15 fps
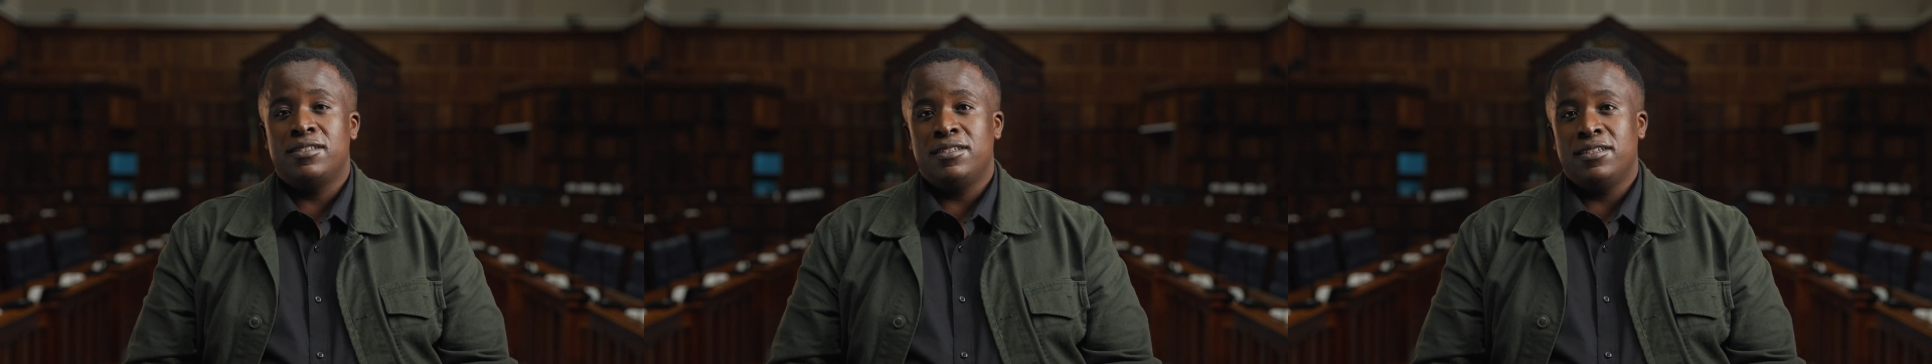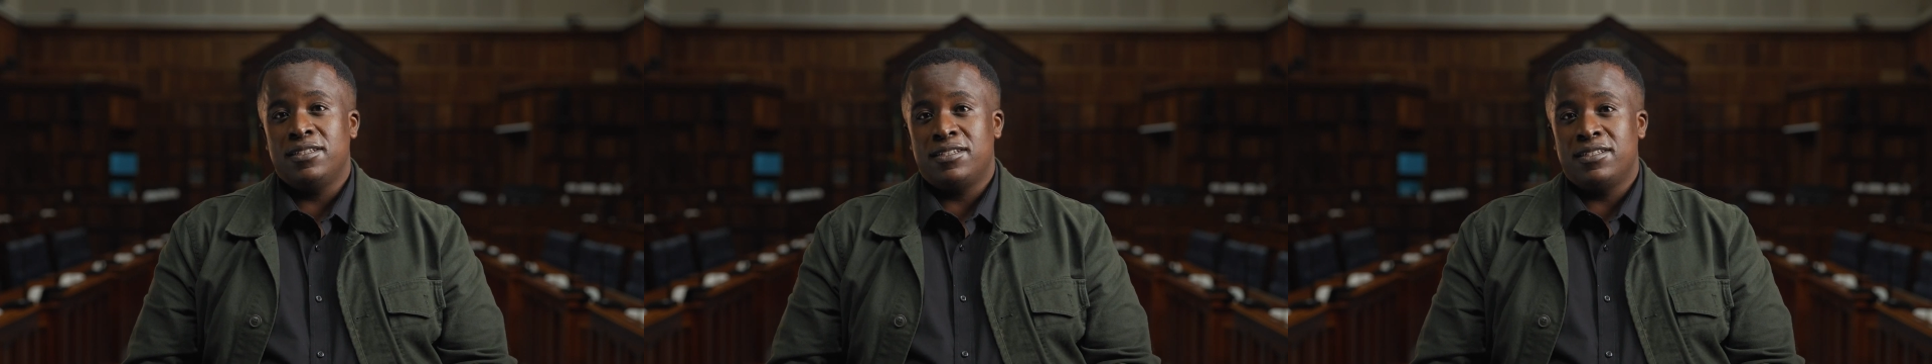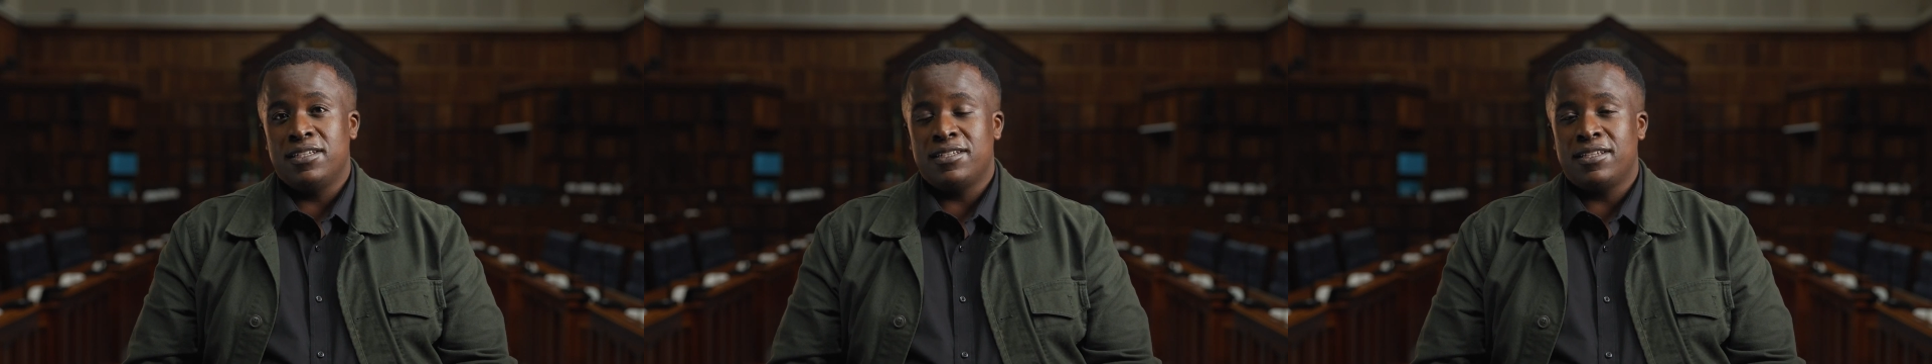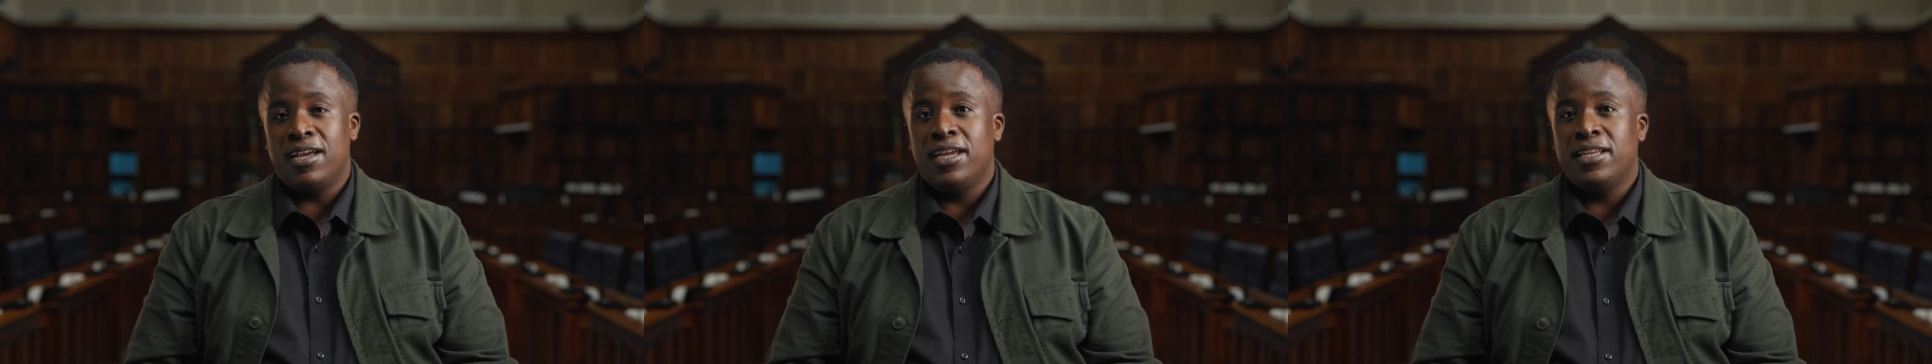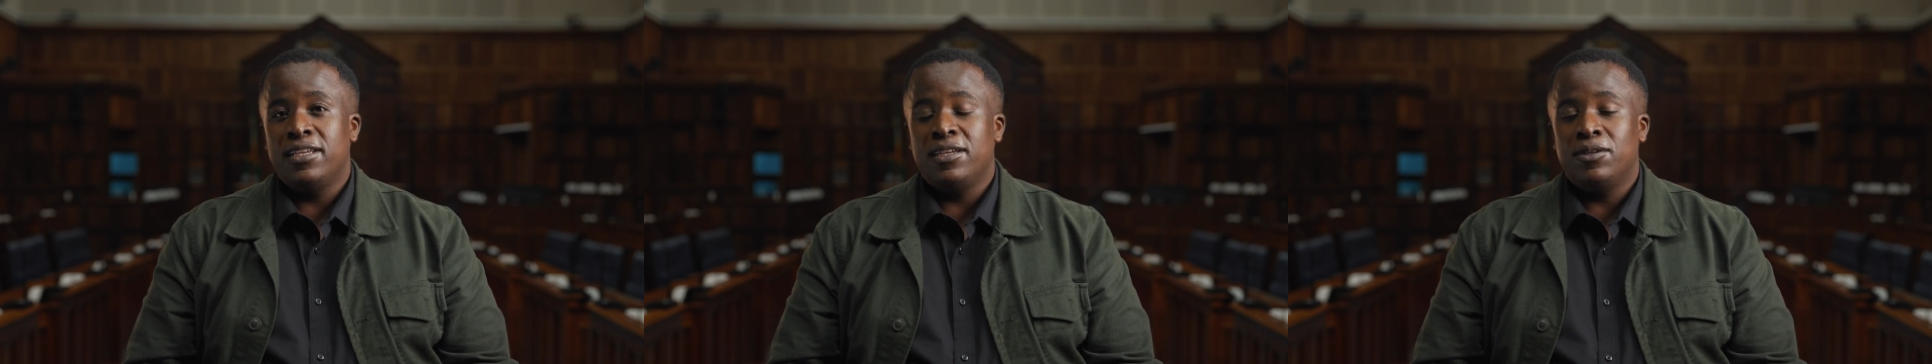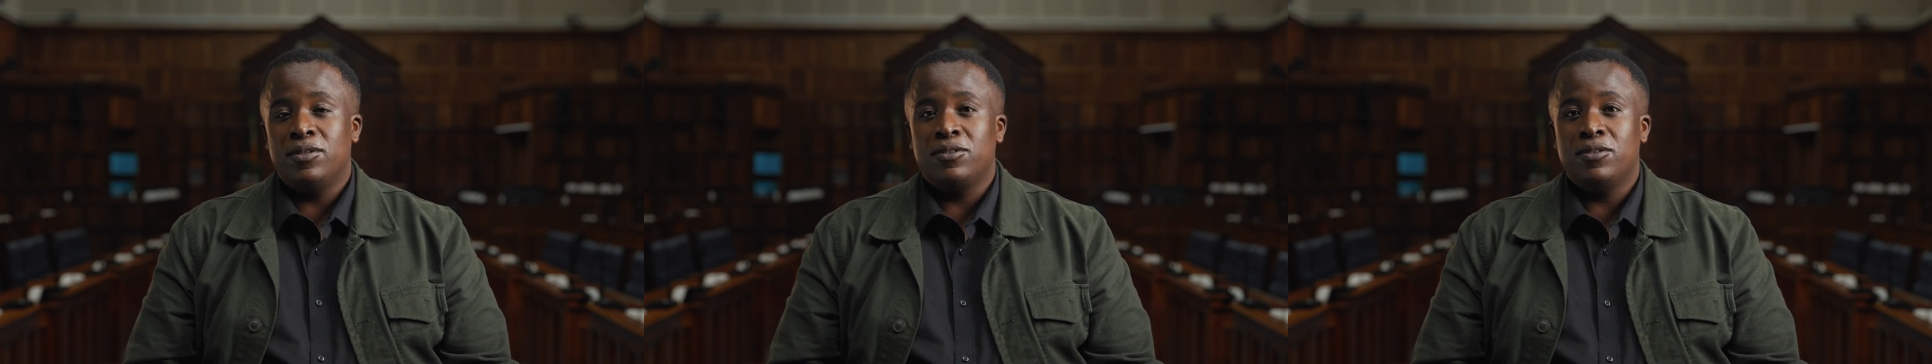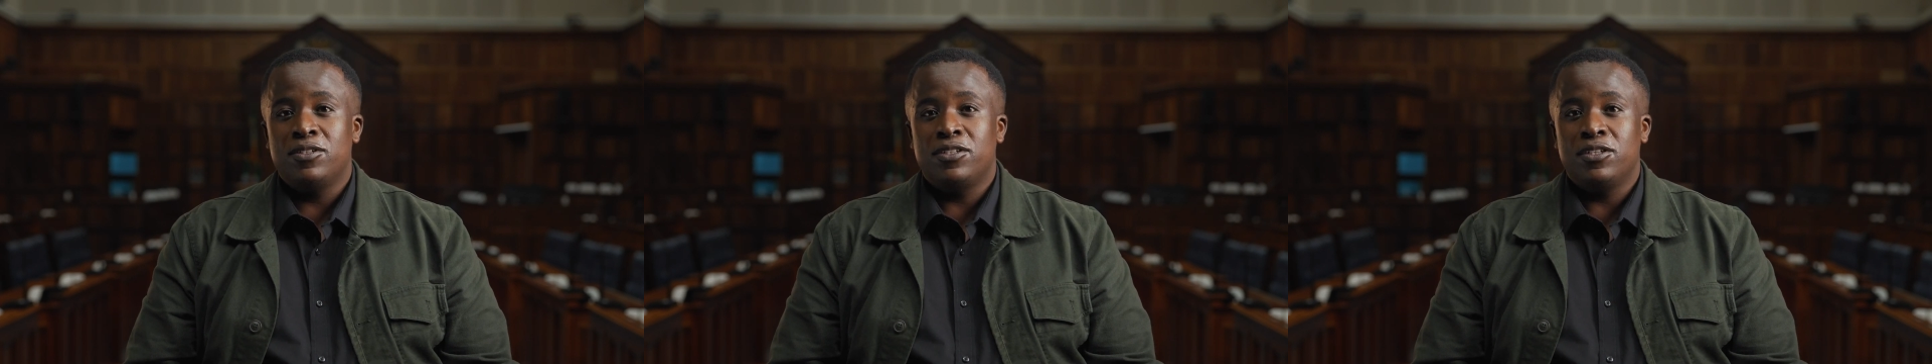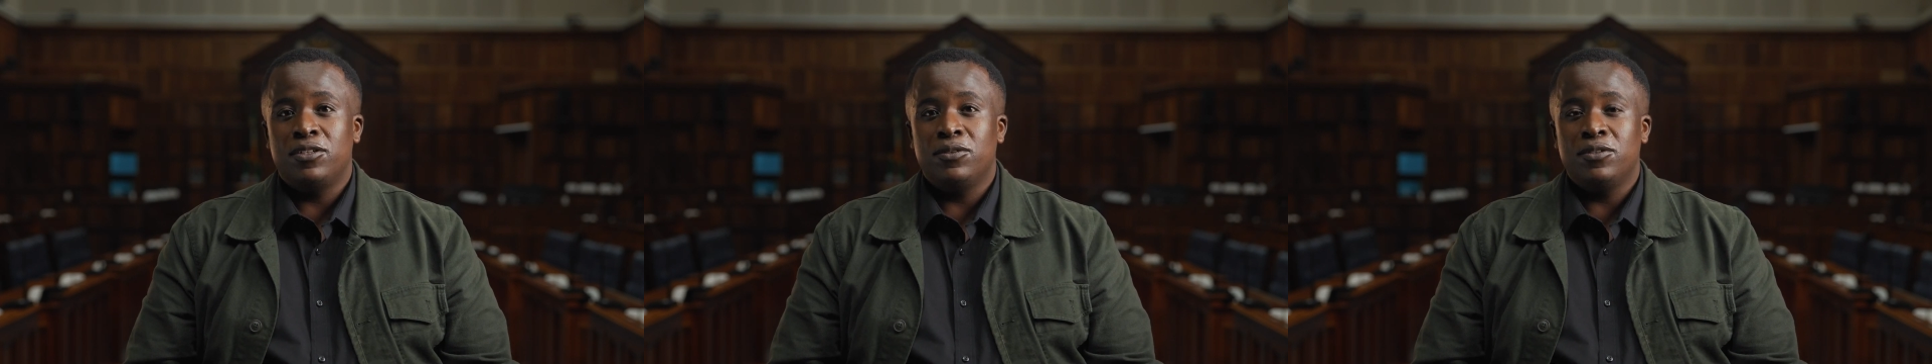is designed in our
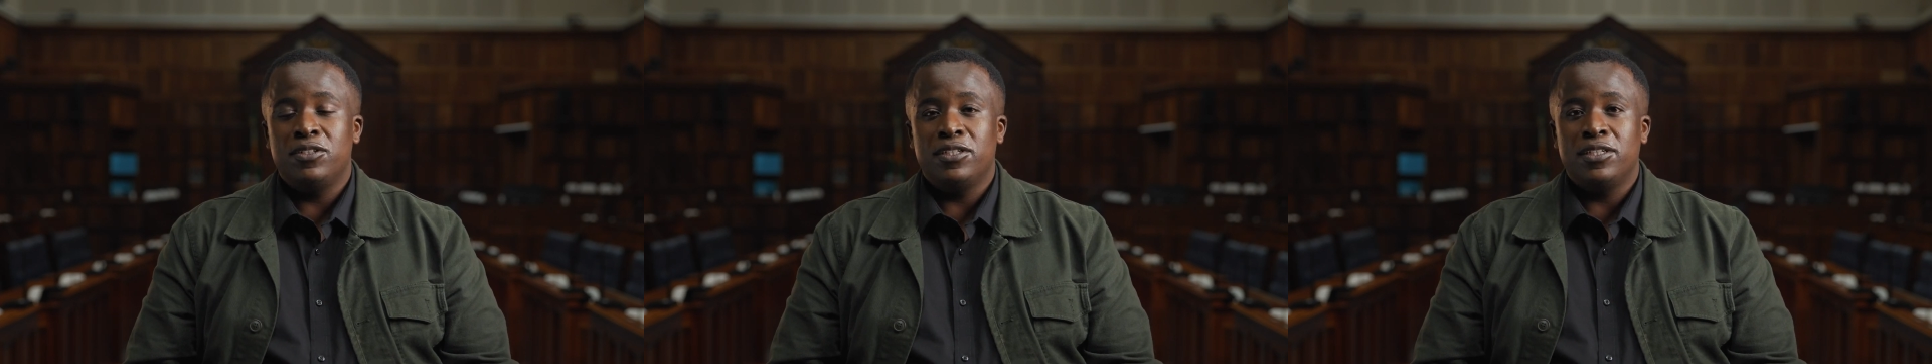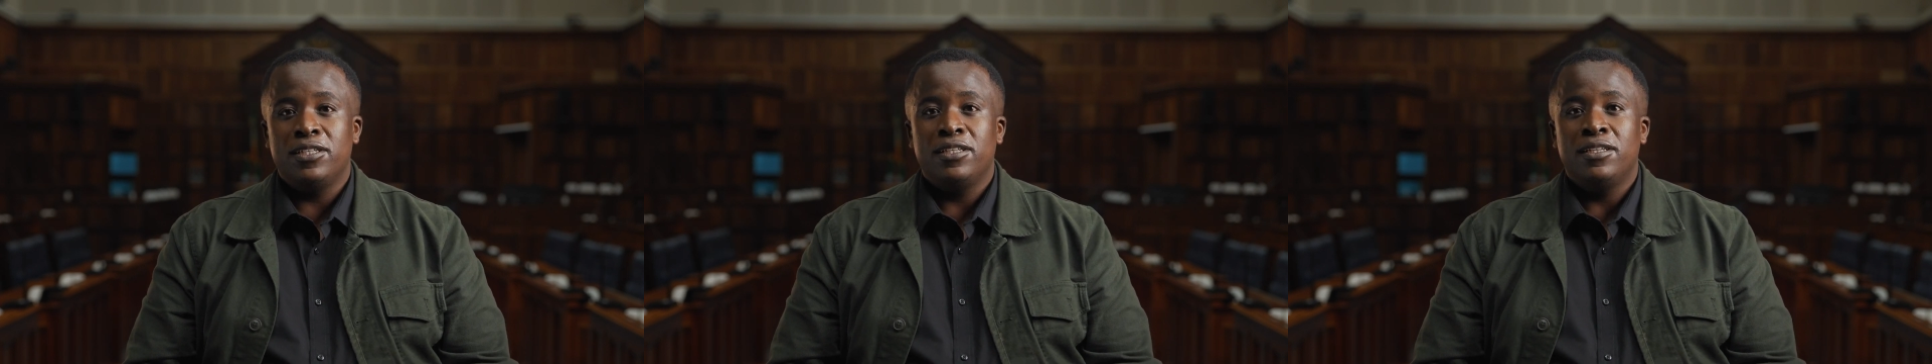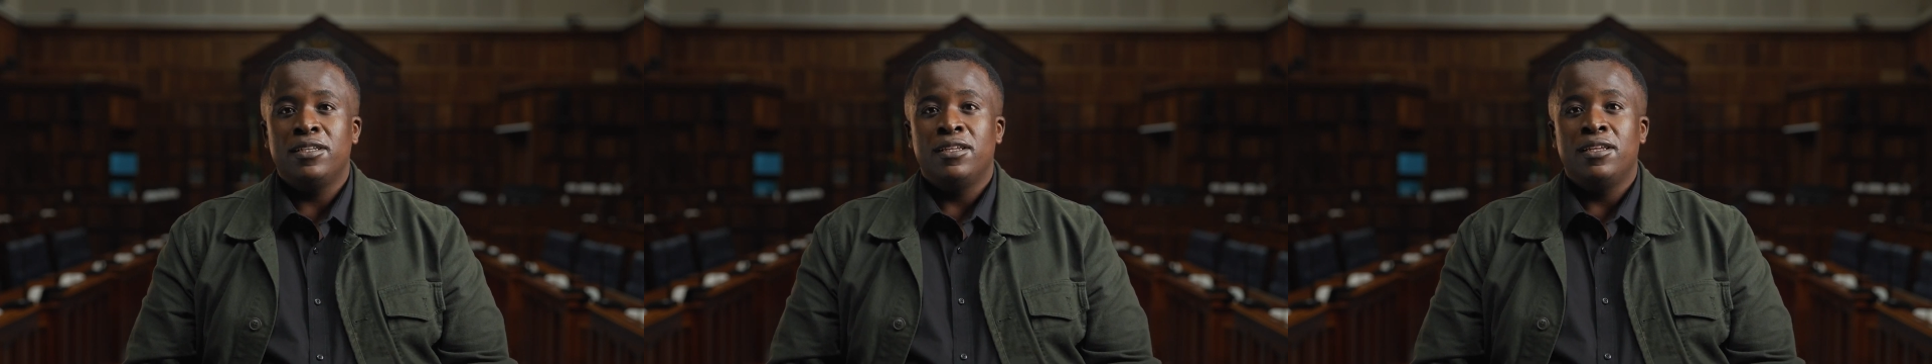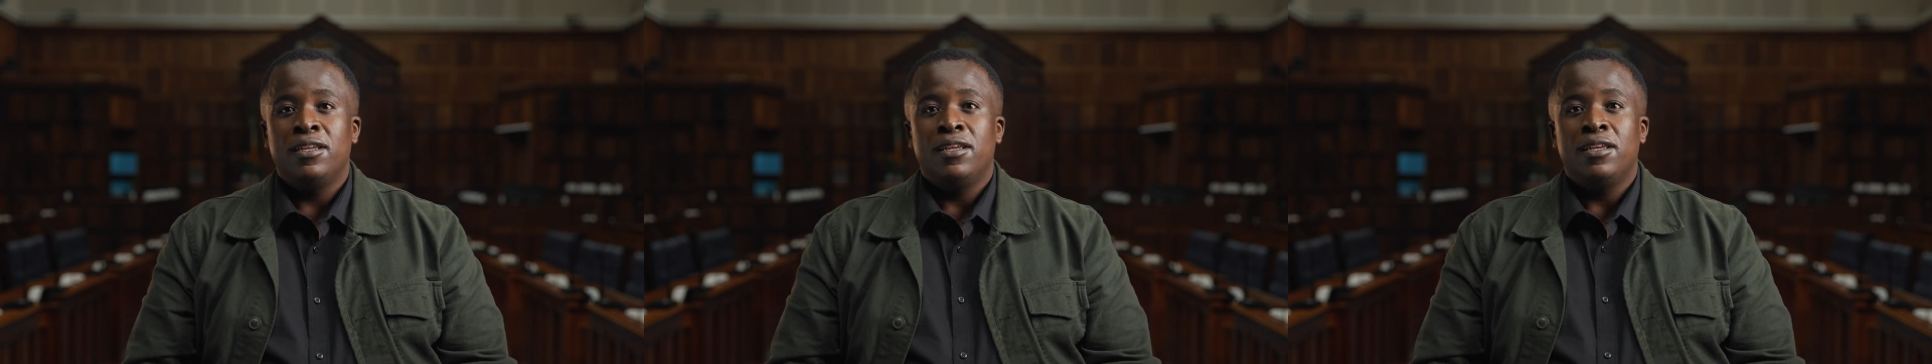constitution,